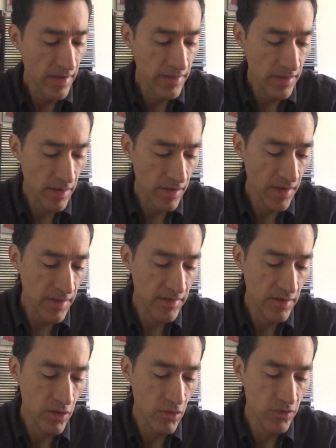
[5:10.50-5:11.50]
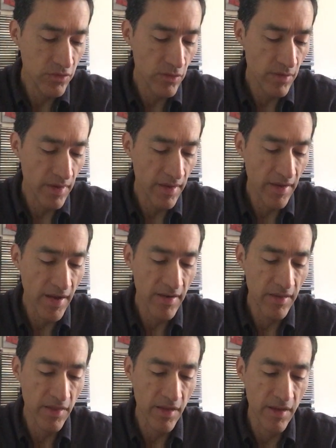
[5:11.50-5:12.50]
and yes, he also
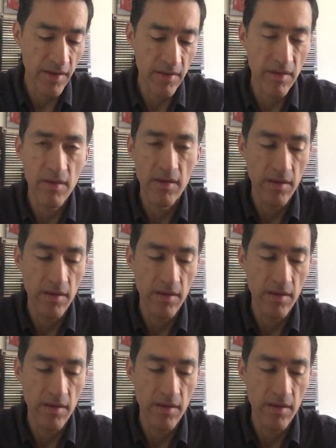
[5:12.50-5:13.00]
added the